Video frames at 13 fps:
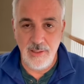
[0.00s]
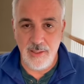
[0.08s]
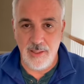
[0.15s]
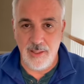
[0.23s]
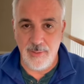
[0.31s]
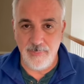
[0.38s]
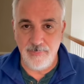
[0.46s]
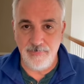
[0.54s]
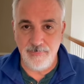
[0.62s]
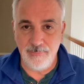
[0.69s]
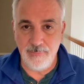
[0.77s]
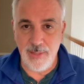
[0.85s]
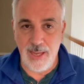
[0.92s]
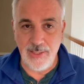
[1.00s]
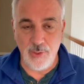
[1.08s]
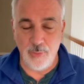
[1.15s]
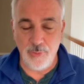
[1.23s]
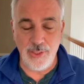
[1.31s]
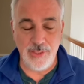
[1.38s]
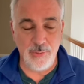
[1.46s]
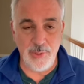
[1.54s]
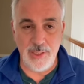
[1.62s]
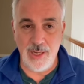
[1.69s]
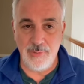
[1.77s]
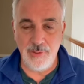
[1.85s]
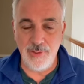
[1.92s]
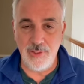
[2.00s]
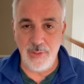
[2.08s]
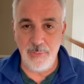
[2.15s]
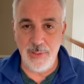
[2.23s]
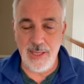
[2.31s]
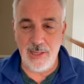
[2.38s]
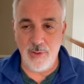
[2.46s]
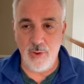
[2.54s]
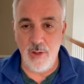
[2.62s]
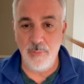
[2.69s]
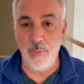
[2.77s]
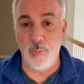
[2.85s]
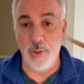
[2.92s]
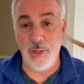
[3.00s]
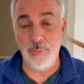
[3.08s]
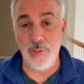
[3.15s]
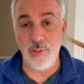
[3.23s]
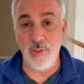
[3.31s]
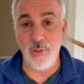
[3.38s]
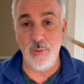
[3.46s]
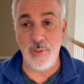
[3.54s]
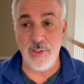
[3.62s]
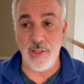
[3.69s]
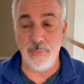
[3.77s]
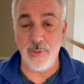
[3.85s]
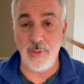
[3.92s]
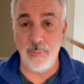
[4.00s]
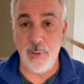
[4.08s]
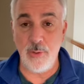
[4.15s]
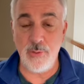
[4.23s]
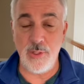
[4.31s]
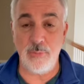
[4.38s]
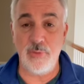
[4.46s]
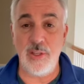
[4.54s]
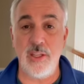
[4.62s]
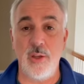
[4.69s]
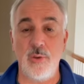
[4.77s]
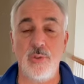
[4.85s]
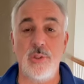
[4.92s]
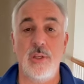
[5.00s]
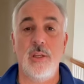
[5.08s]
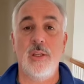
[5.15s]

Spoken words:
I don't think the recovery is going to be that long, but what I'm going to do is I'm going to post up videos,